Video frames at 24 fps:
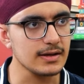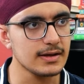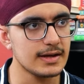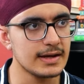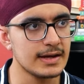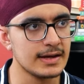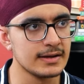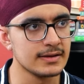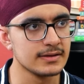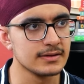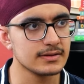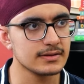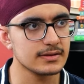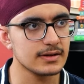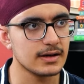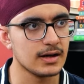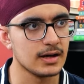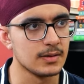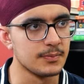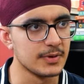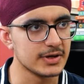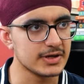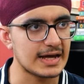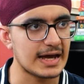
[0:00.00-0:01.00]
in
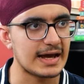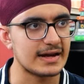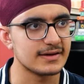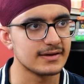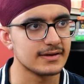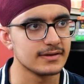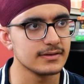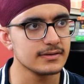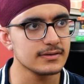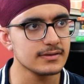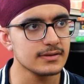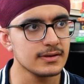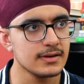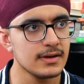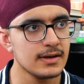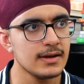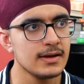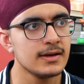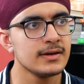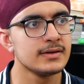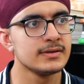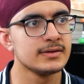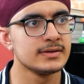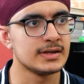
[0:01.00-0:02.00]
a battalion,
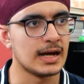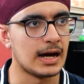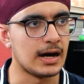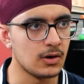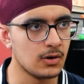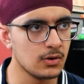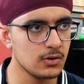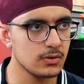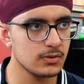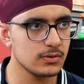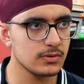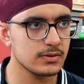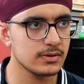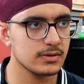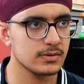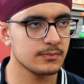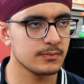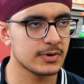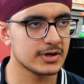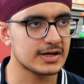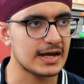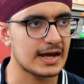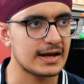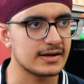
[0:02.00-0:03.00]
now
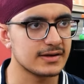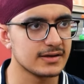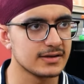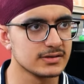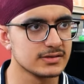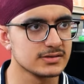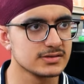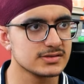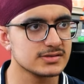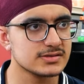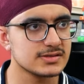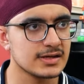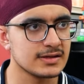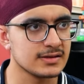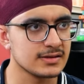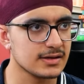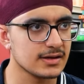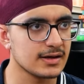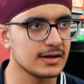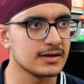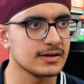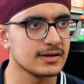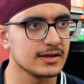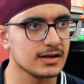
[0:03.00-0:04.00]
battalions in
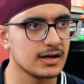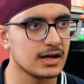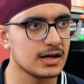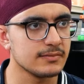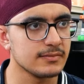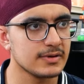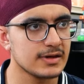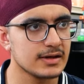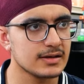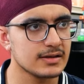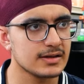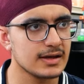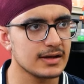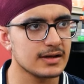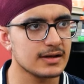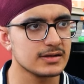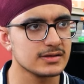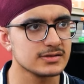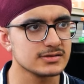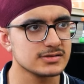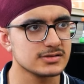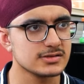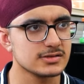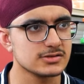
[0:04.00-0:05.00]
the Indian Army, they
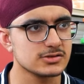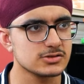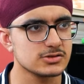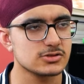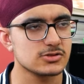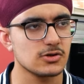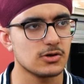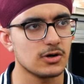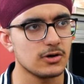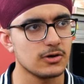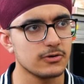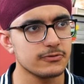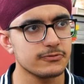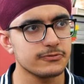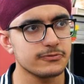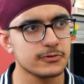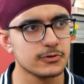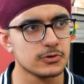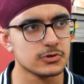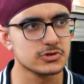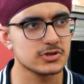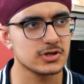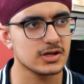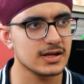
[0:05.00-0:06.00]
consist of
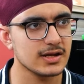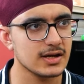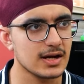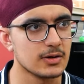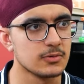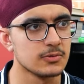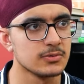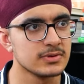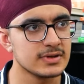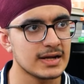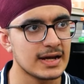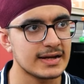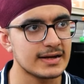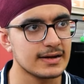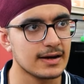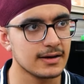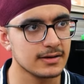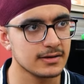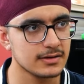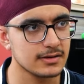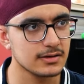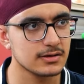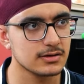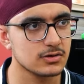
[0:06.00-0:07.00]
usually around
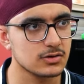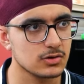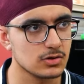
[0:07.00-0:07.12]
900